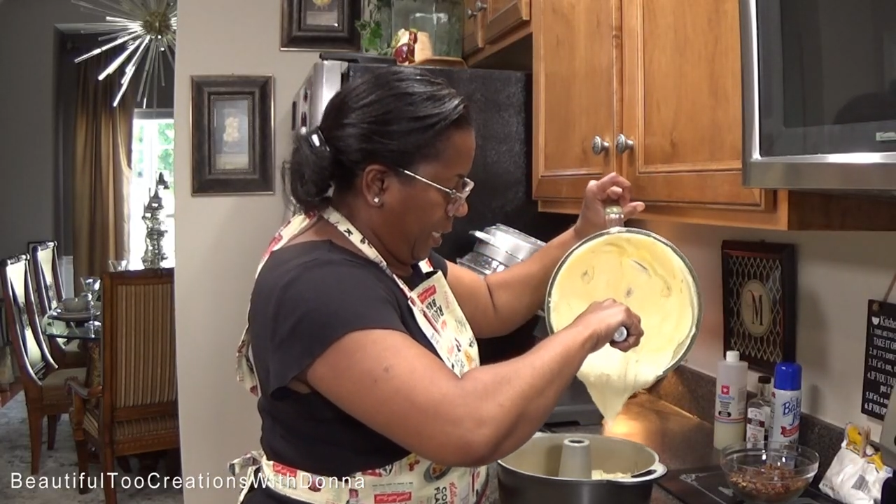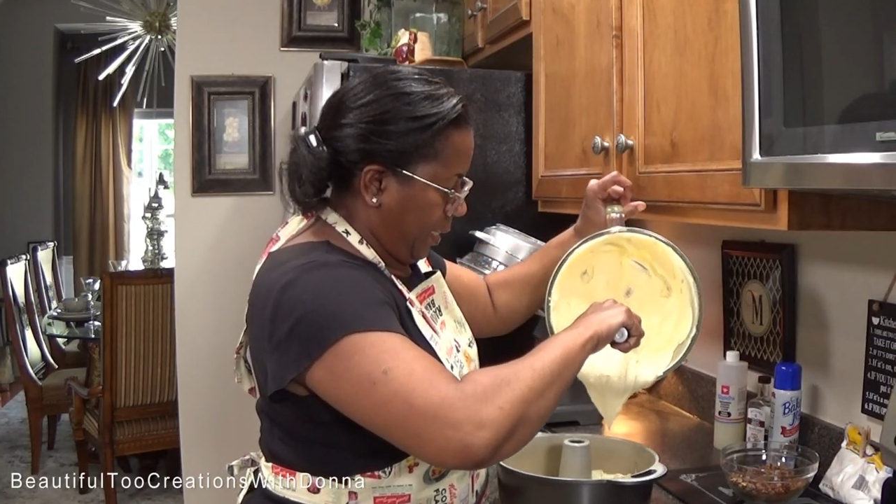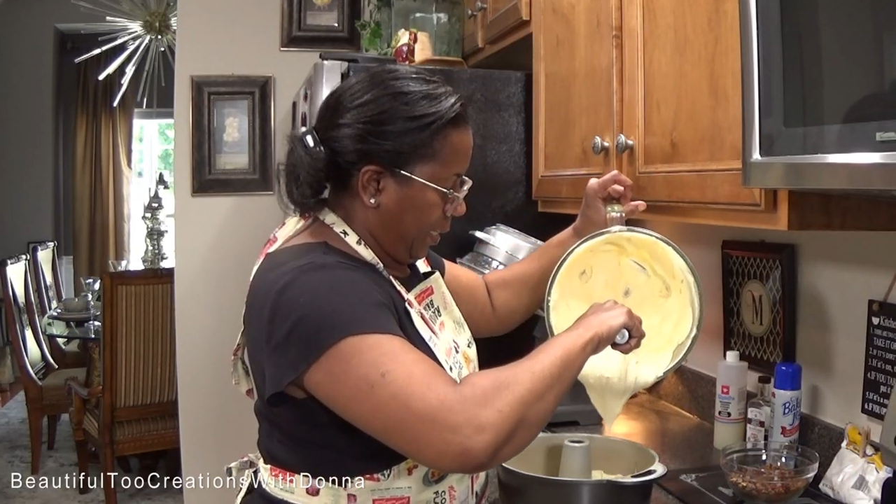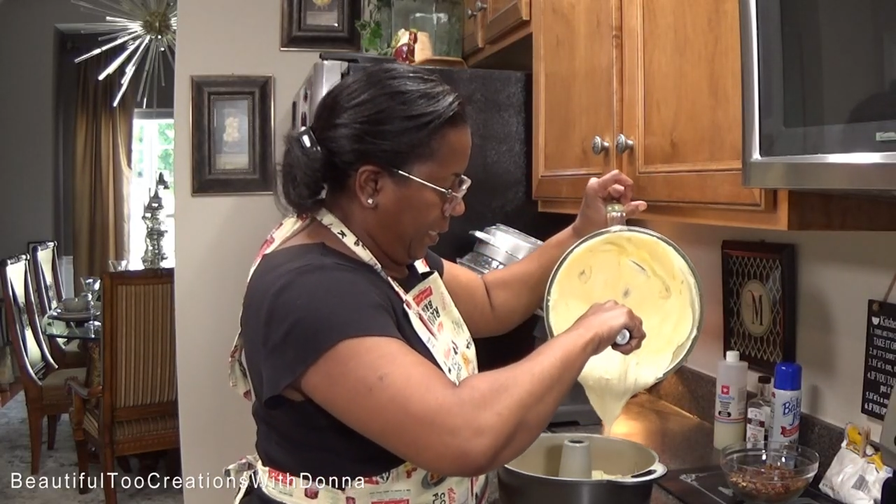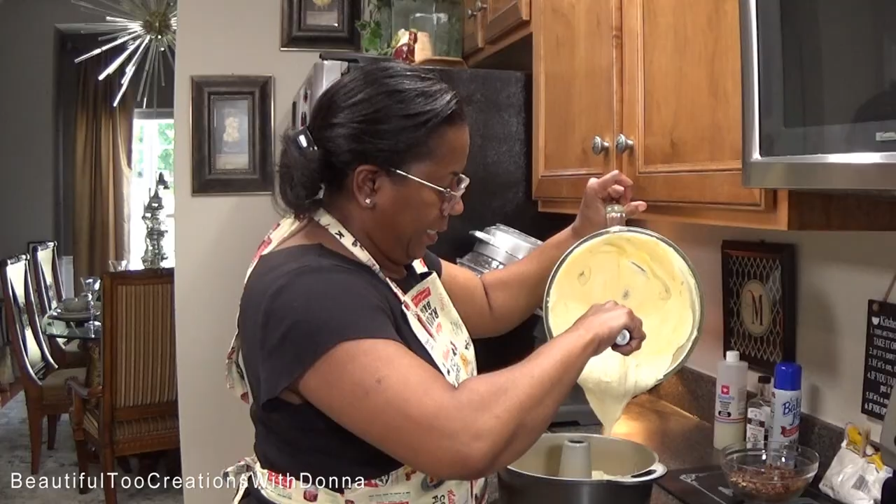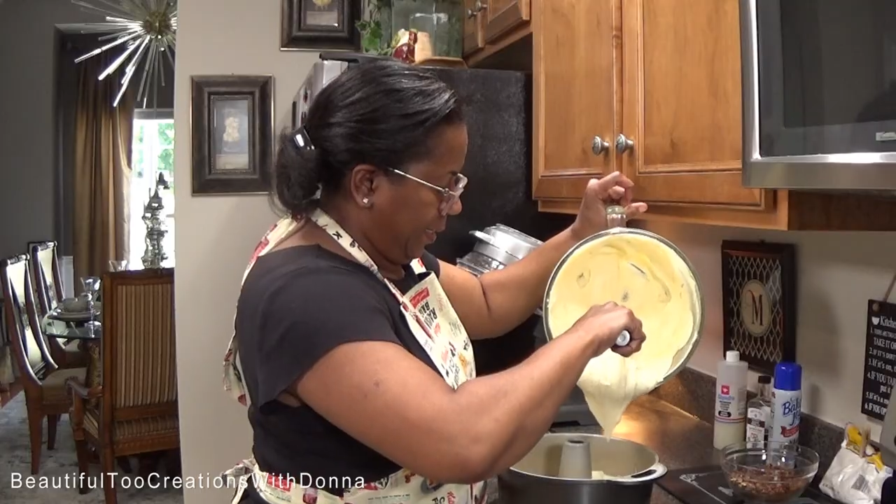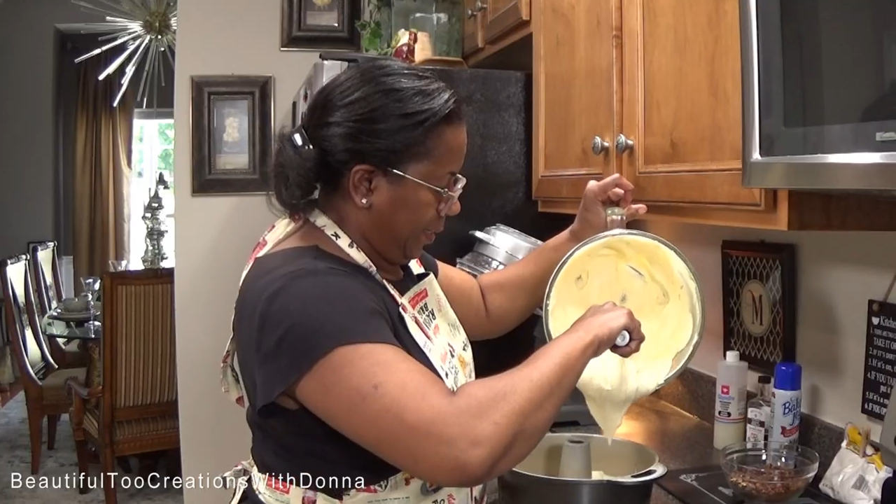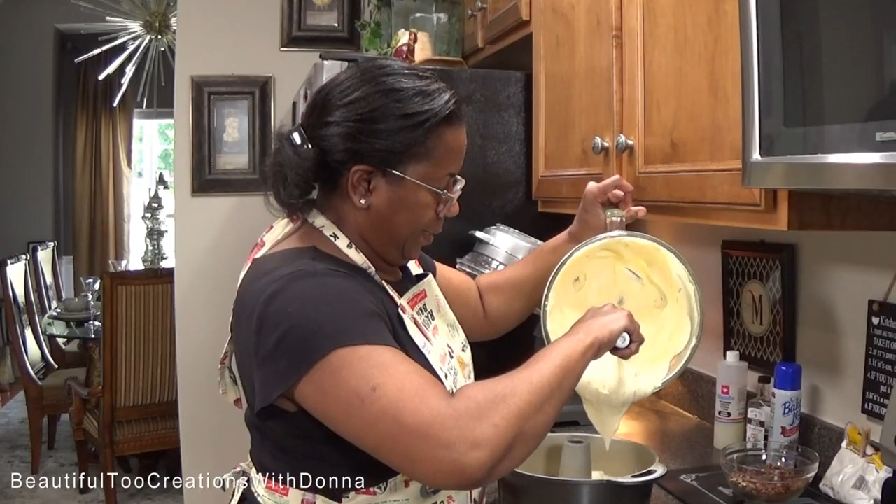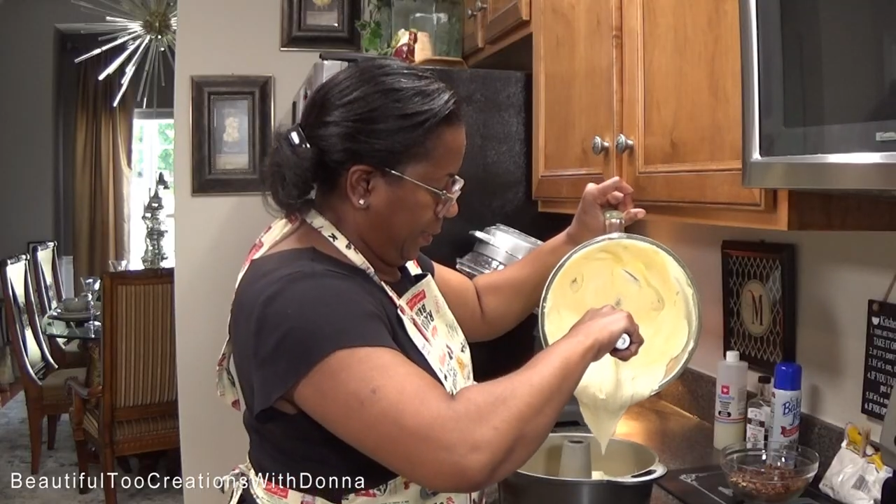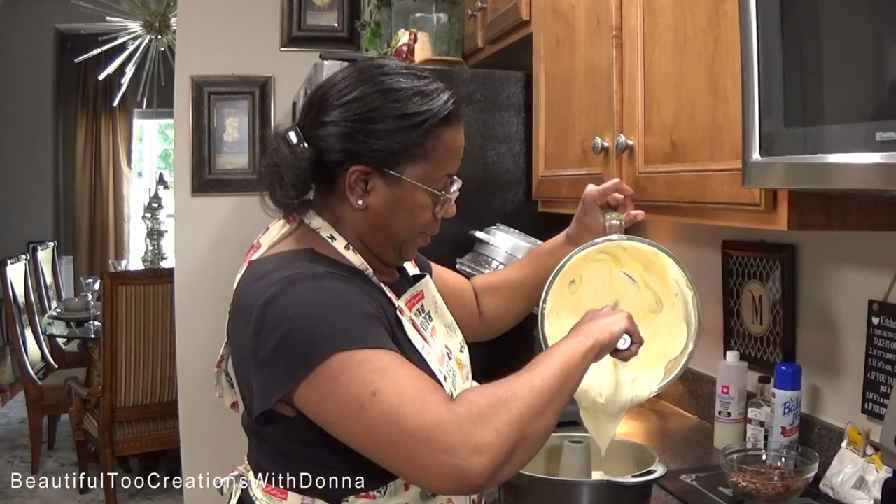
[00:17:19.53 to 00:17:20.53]
at
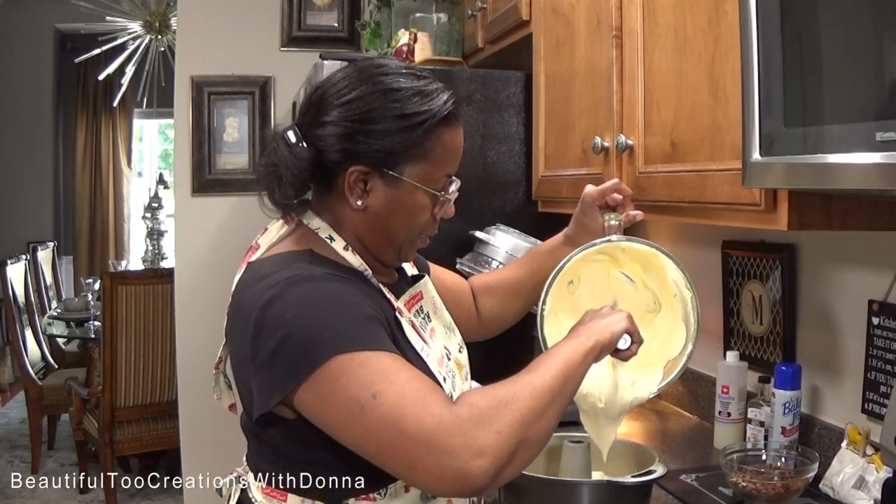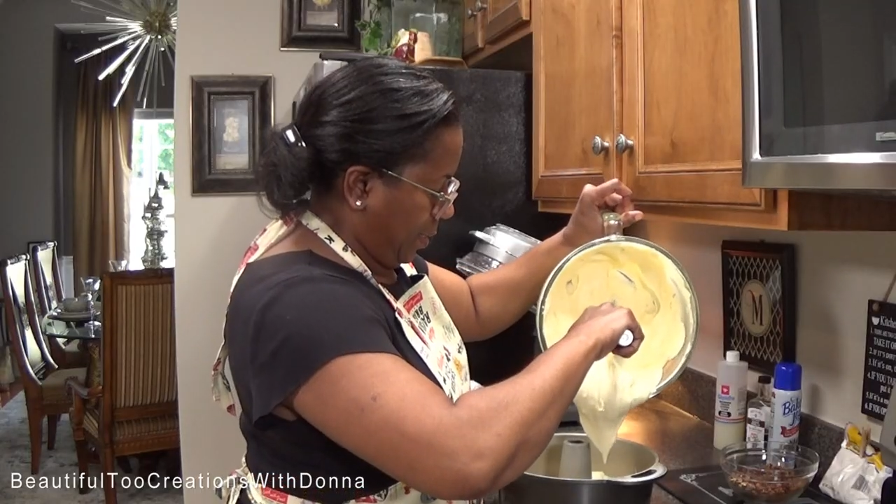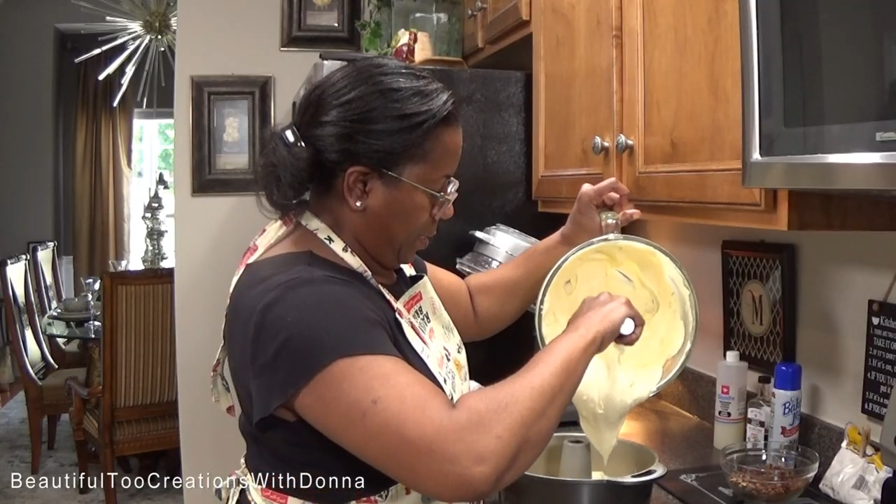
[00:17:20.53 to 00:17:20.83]
least